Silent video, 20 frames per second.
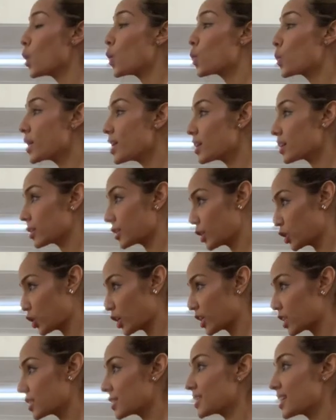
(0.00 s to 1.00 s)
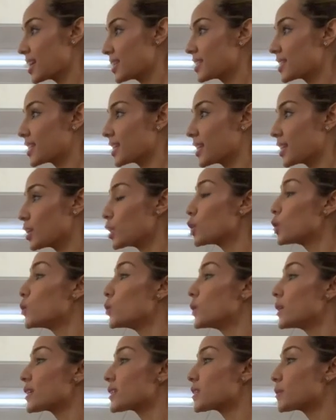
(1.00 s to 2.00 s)
We are going to chat to Saskia, who
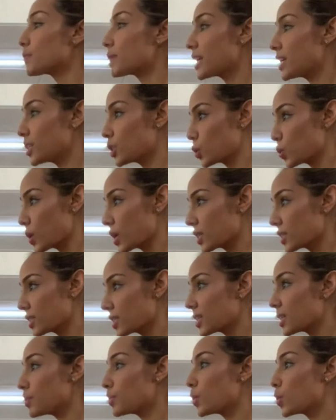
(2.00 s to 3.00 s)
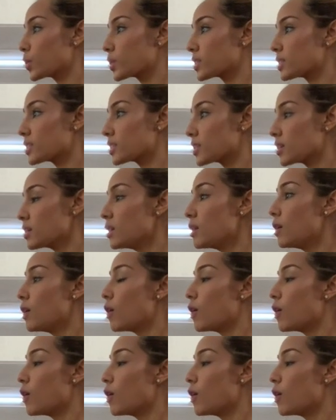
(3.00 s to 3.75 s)
will explain to us the importance